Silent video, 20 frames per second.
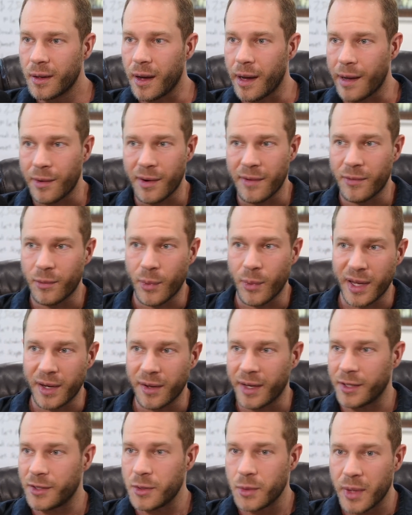I don't have a way to
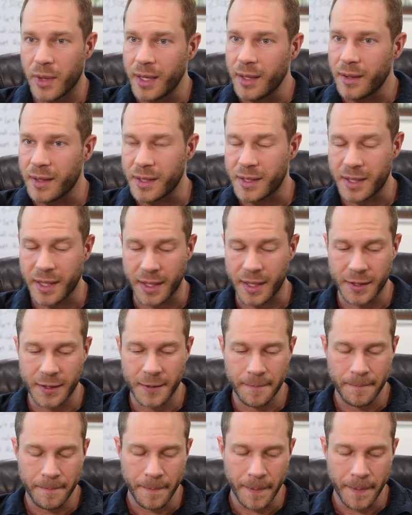like mm. do hmm. any of these things.